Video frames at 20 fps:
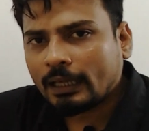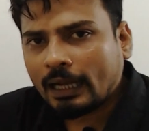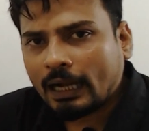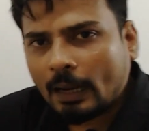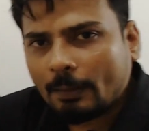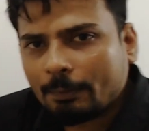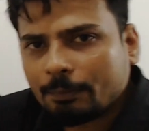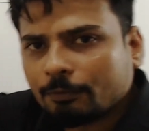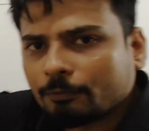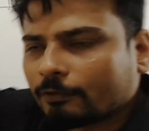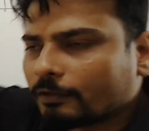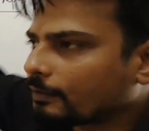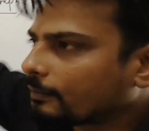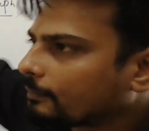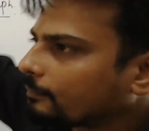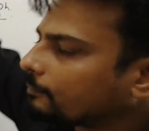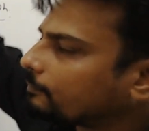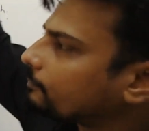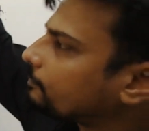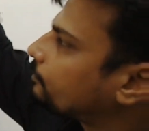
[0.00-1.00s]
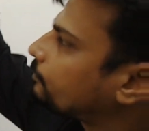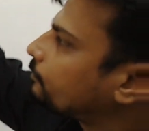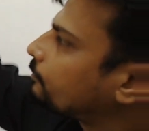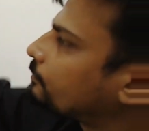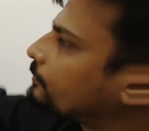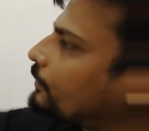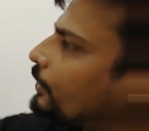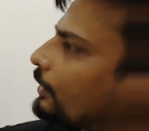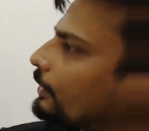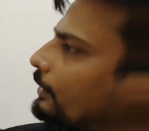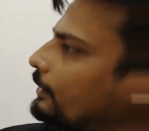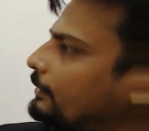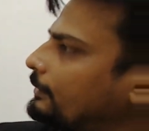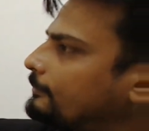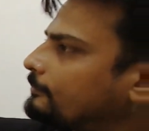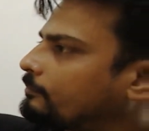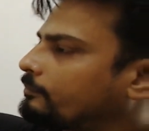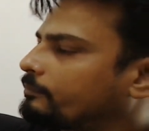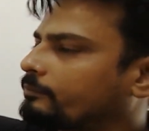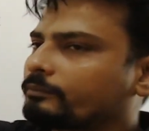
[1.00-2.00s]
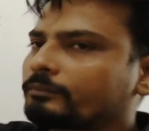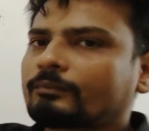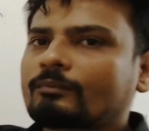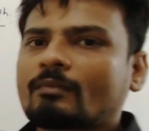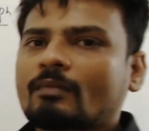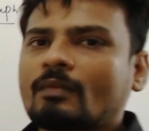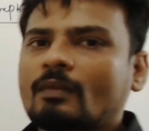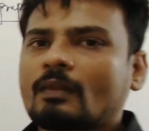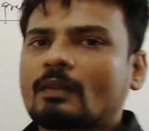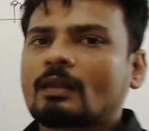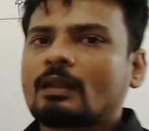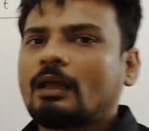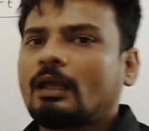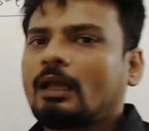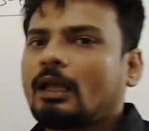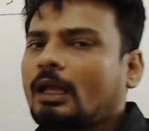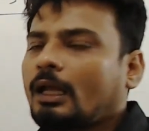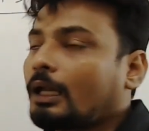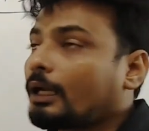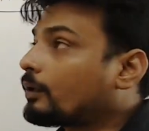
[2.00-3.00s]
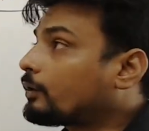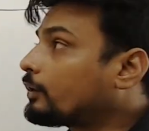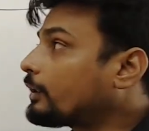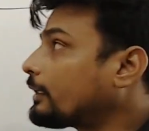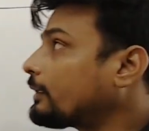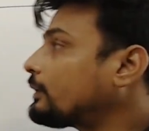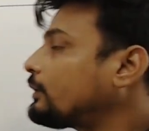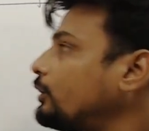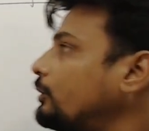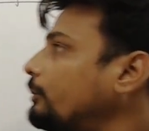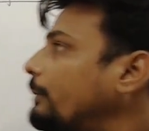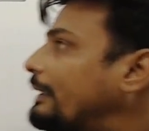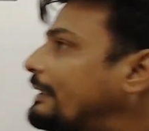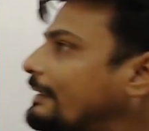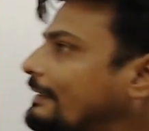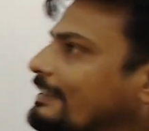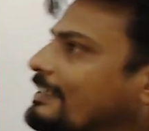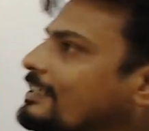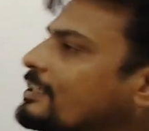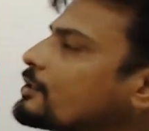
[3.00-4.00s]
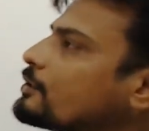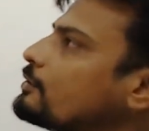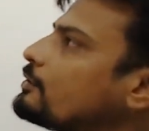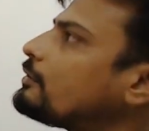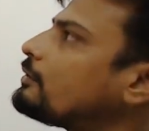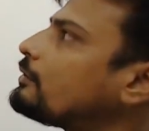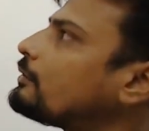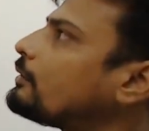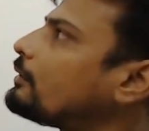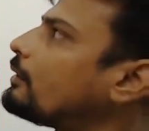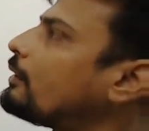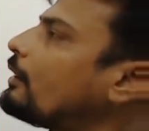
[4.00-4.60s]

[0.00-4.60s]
upward. All good? Now, there are two methods to